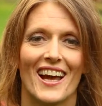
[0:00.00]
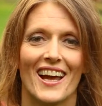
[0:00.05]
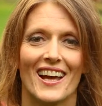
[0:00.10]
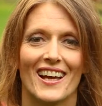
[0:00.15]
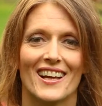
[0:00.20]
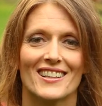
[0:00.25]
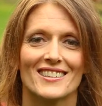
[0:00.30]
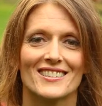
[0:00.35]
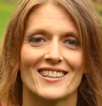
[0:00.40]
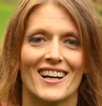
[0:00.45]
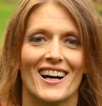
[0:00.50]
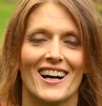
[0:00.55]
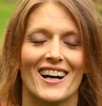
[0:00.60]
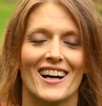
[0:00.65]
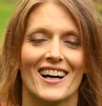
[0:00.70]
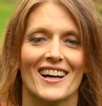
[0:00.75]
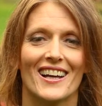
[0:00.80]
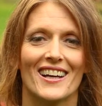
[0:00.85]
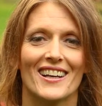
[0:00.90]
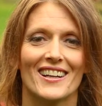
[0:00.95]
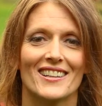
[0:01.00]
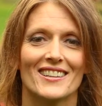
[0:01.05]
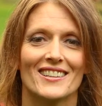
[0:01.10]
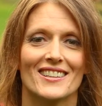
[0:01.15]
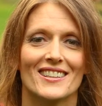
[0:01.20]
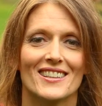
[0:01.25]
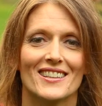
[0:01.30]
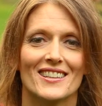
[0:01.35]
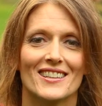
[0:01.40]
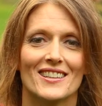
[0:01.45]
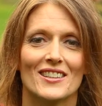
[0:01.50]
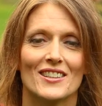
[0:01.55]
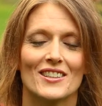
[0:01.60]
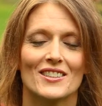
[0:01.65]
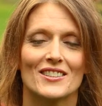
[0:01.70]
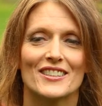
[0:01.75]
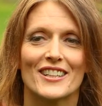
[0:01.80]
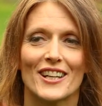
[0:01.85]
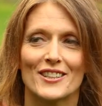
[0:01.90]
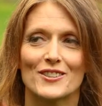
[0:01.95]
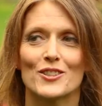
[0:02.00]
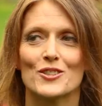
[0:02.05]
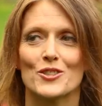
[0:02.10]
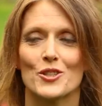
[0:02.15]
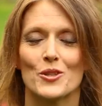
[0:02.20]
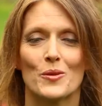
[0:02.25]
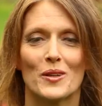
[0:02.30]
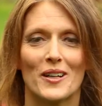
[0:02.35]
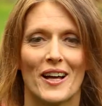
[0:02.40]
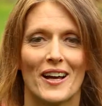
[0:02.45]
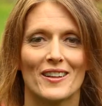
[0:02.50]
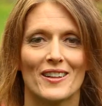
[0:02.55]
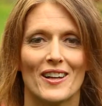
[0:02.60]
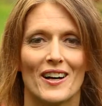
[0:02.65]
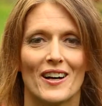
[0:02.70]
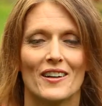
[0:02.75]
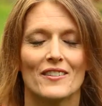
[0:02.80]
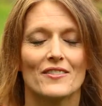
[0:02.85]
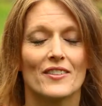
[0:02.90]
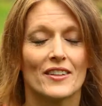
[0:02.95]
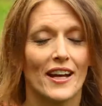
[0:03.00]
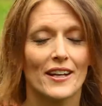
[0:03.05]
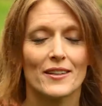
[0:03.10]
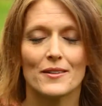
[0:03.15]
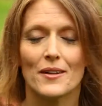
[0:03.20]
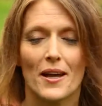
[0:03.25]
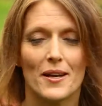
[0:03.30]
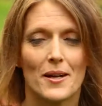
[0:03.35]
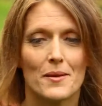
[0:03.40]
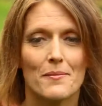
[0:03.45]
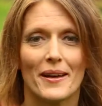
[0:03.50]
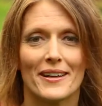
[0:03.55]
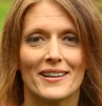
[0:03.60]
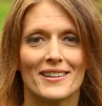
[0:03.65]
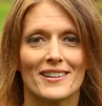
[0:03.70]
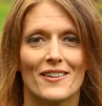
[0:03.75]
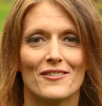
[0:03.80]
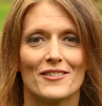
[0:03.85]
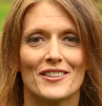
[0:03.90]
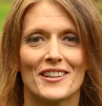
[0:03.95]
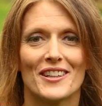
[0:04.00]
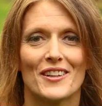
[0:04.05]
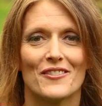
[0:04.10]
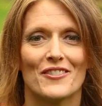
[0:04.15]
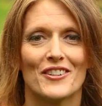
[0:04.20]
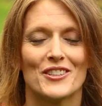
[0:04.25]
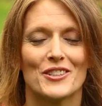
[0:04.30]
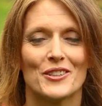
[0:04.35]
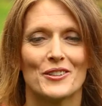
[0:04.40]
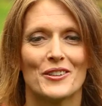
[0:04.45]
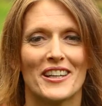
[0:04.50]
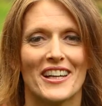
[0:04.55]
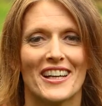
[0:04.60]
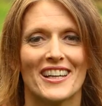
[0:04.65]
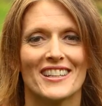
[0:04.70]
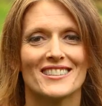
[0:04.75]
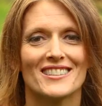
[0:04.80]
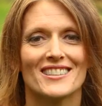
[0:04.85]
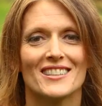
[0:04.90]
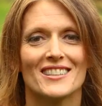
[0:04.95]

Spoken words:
and I get to do what I love, and I make a lovely living doing it,